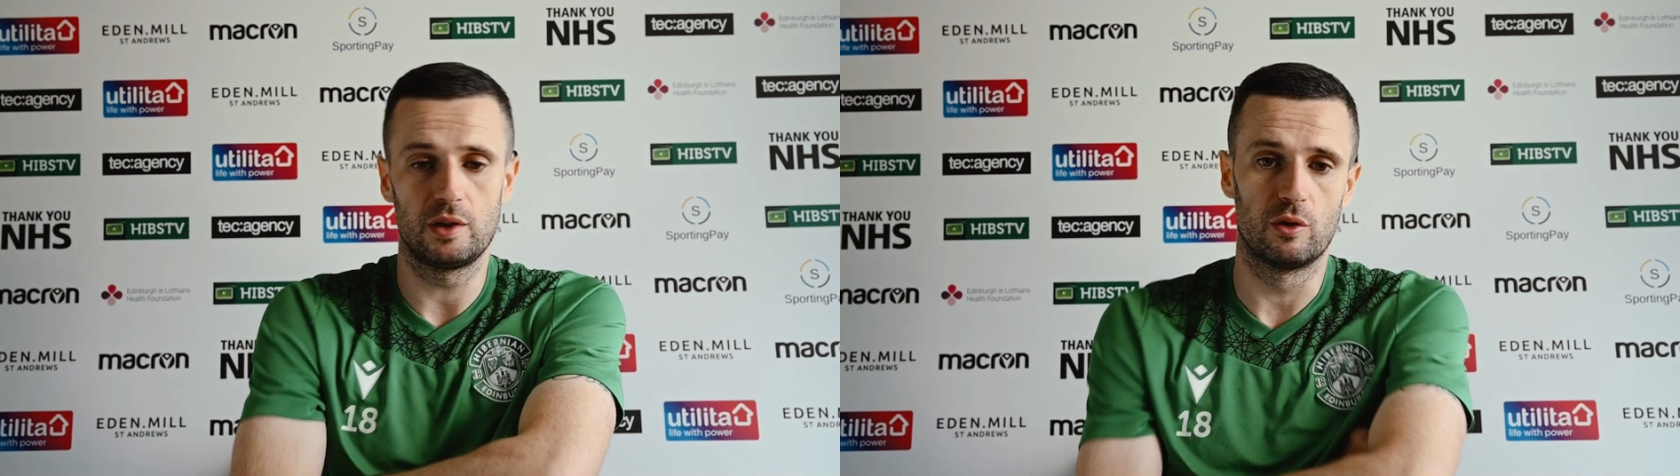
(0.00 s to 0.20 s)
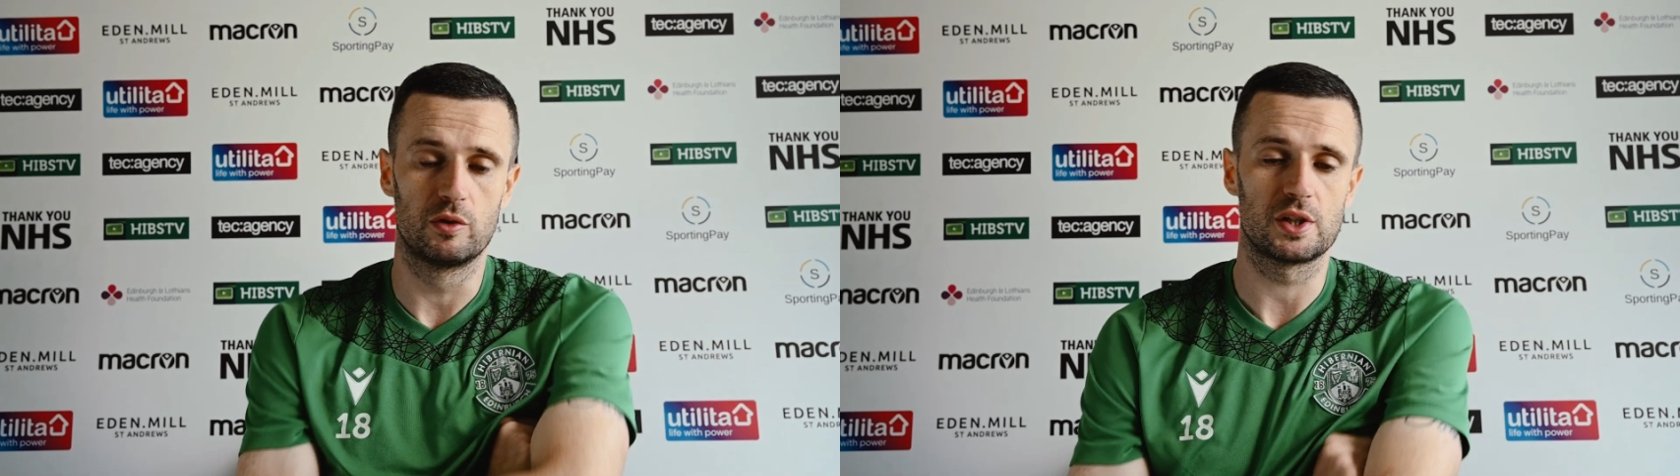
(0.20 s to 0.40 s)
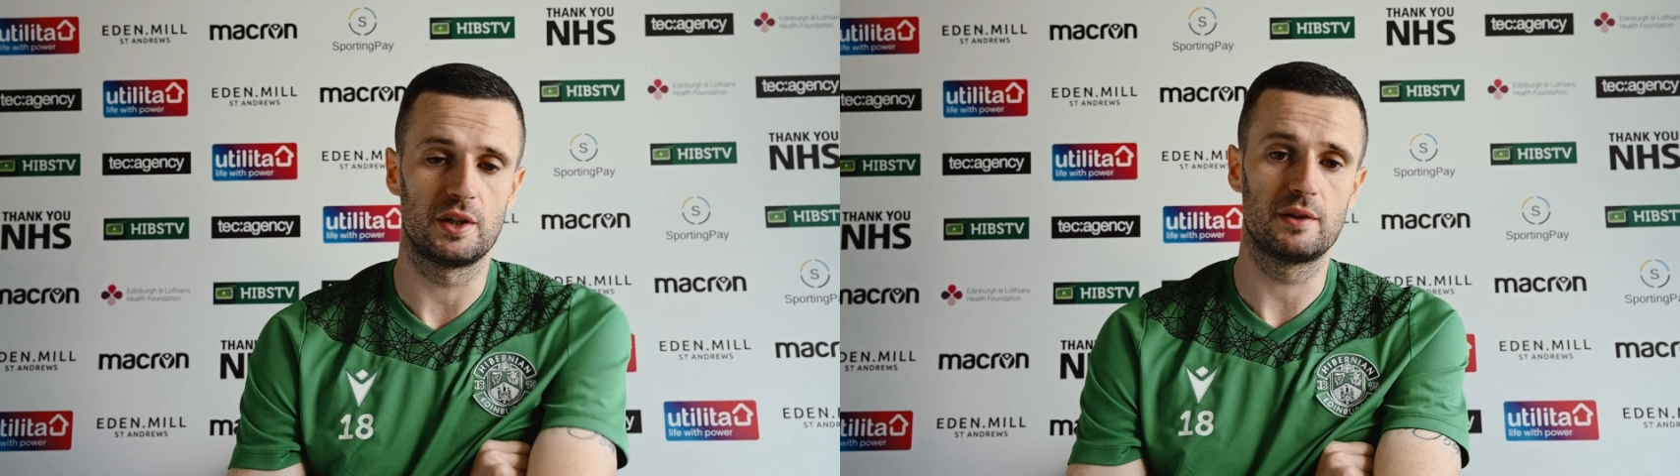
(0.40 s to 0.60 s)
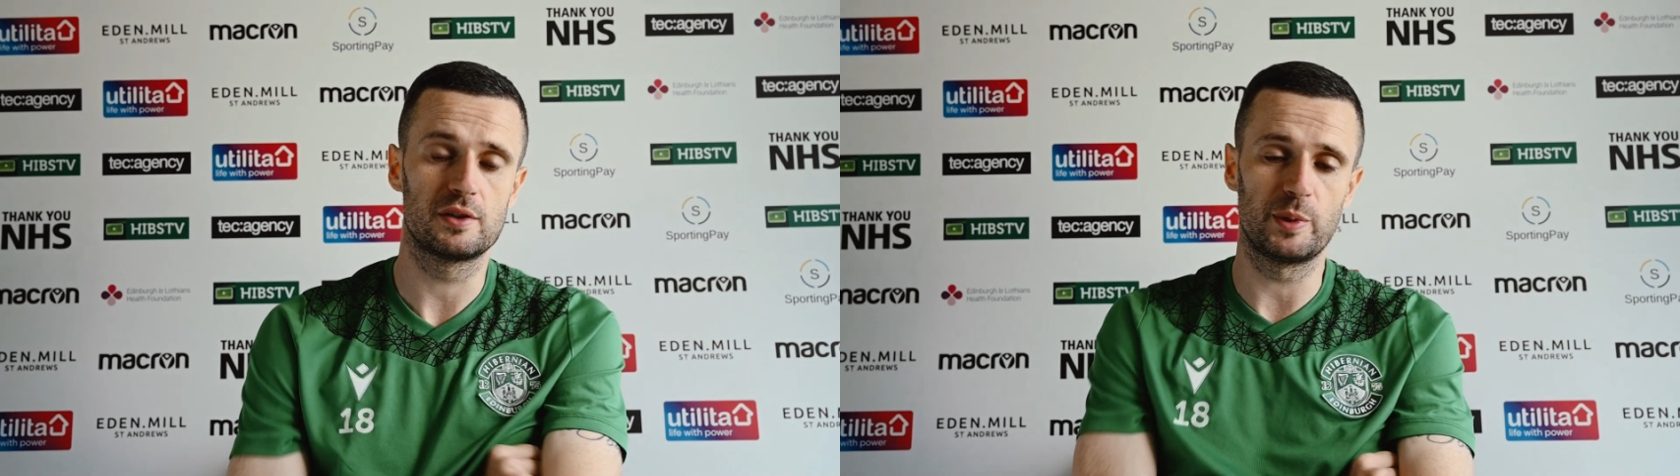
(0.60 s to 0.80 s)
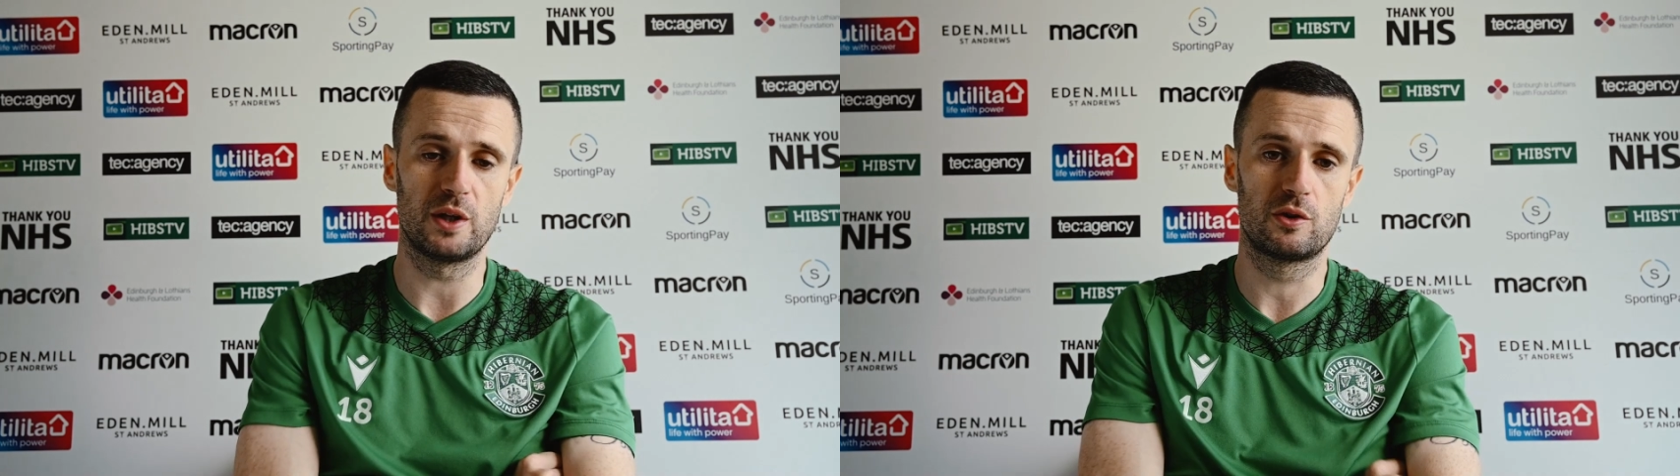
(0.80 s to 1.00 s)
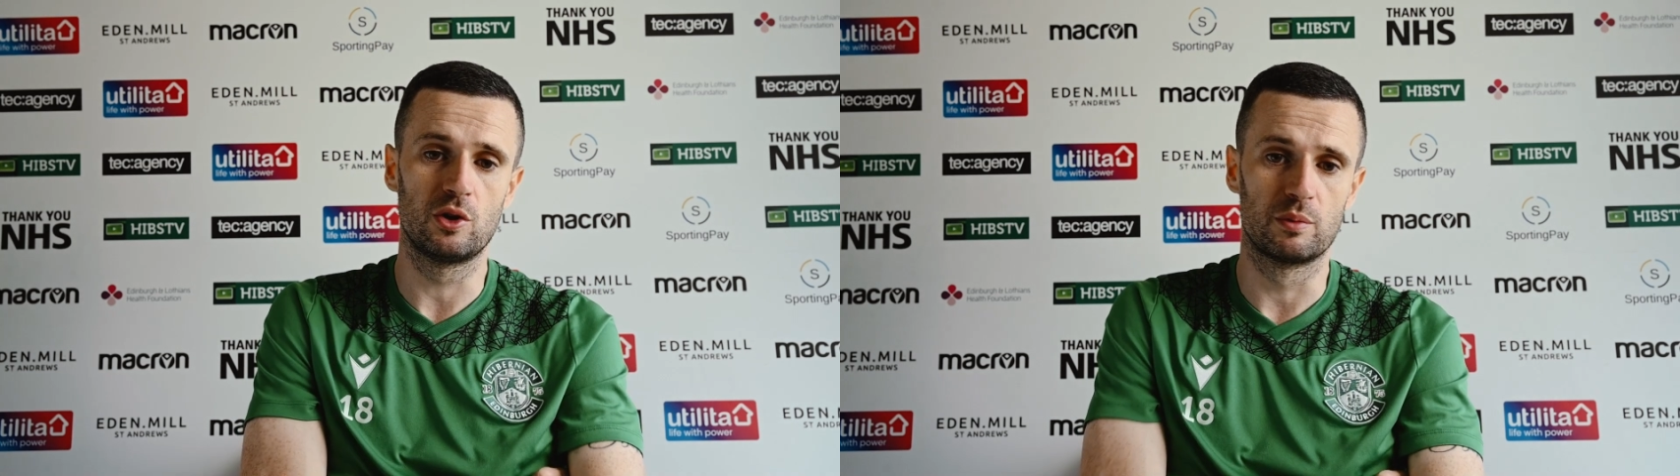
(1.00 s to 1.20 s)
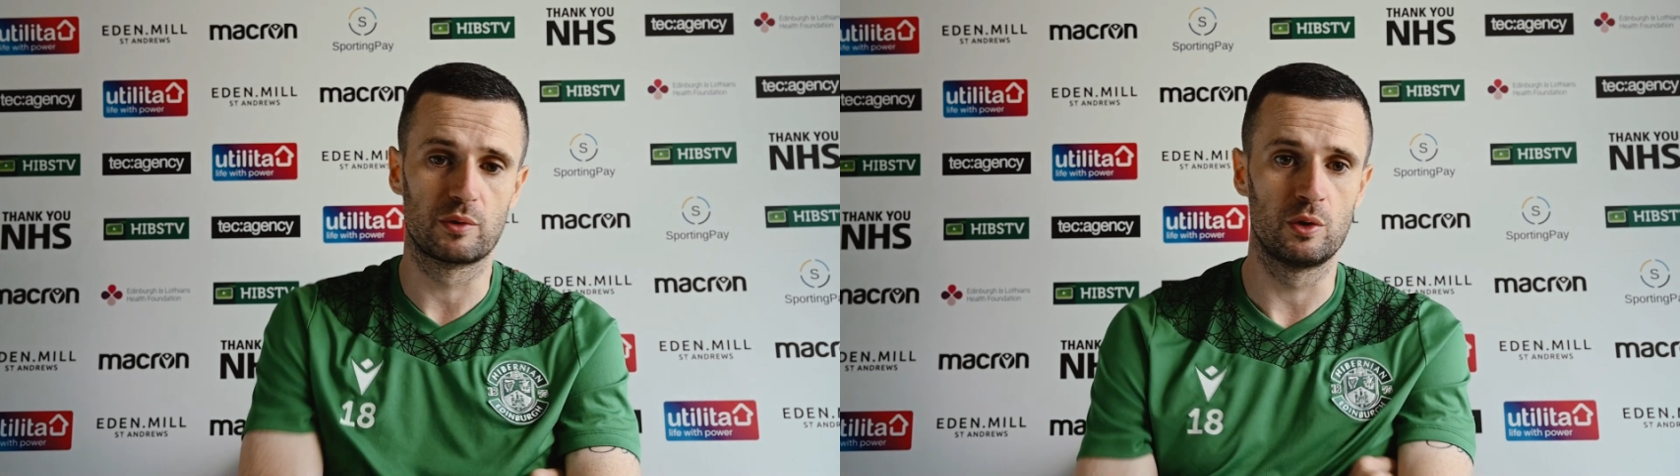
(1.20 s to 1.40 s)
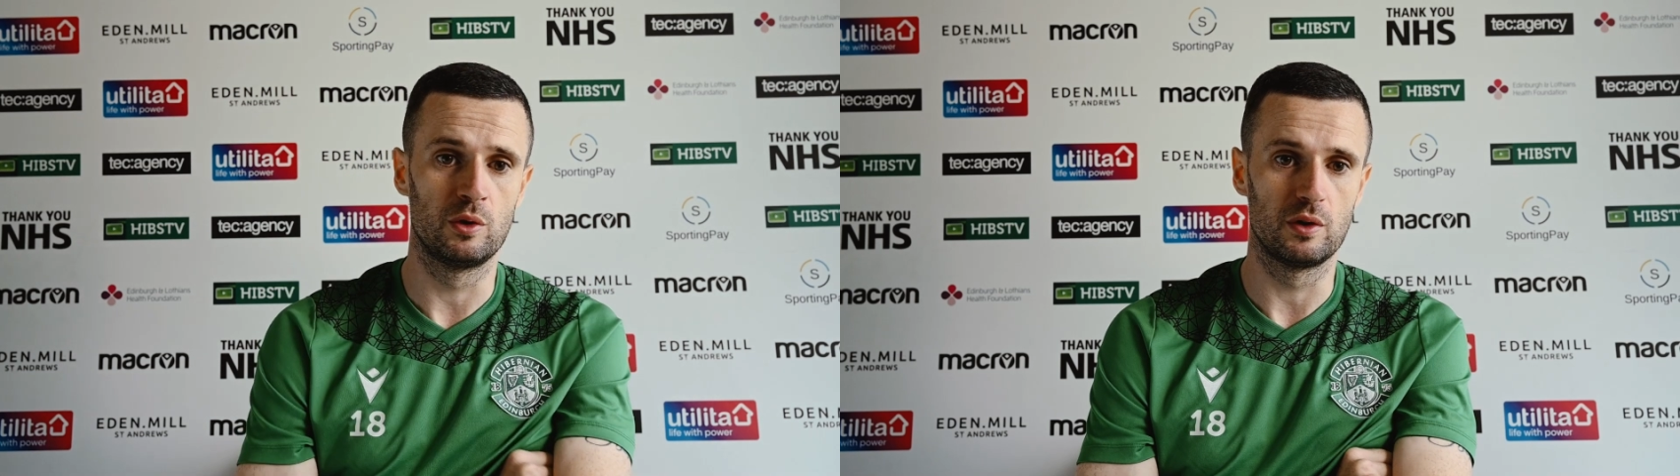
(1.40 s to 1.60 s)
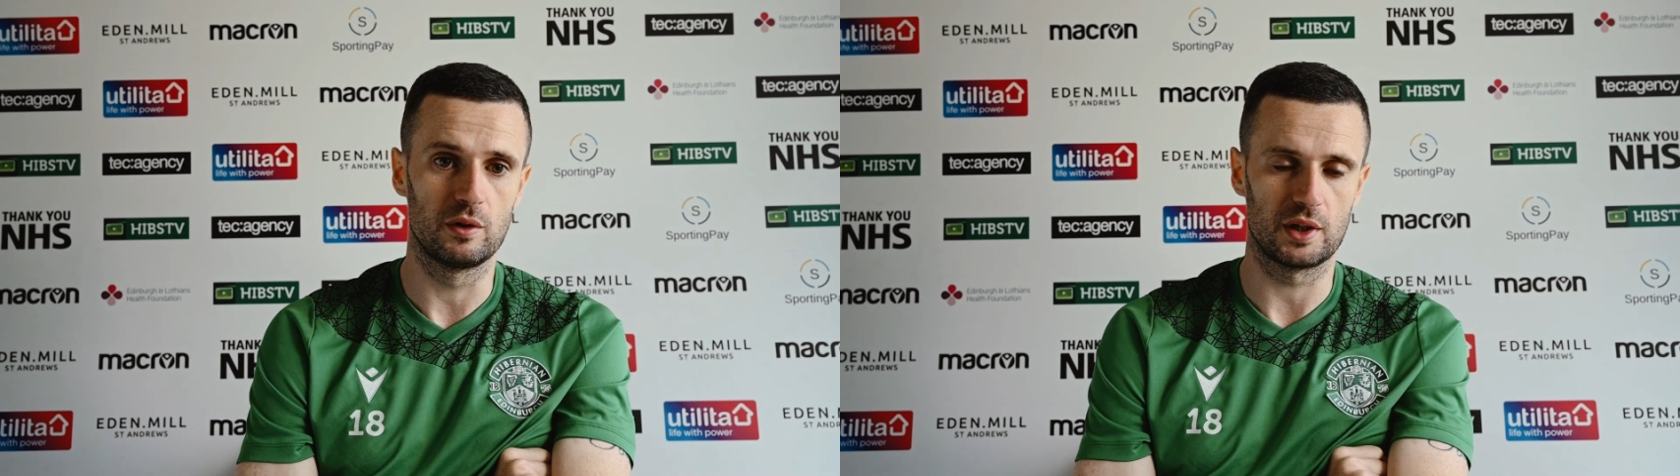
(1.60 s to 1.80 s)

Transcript: Obviously, speaking to him through